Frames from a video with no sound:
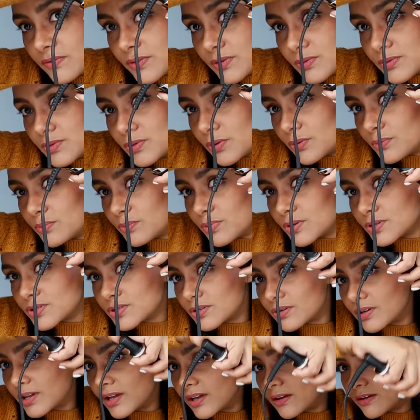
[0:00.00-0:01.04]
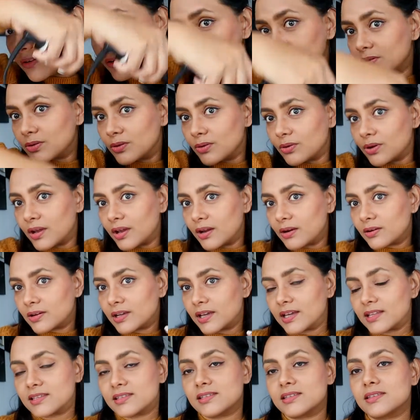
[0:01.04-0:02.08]
you don't brush your hair
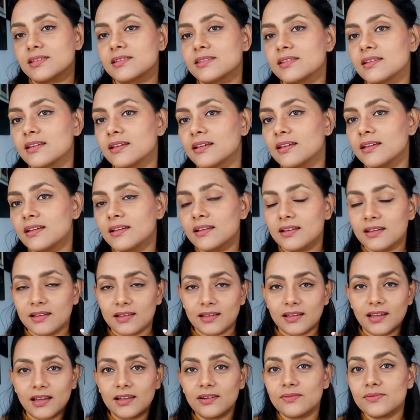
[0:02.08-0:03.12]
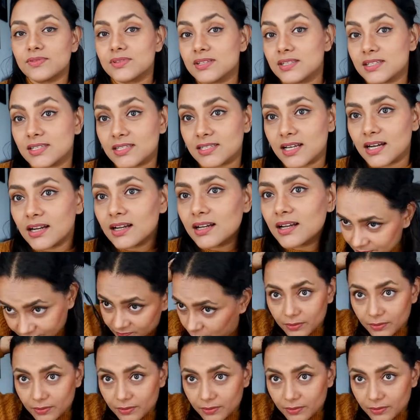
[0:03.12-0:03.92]
gets kind of stuck.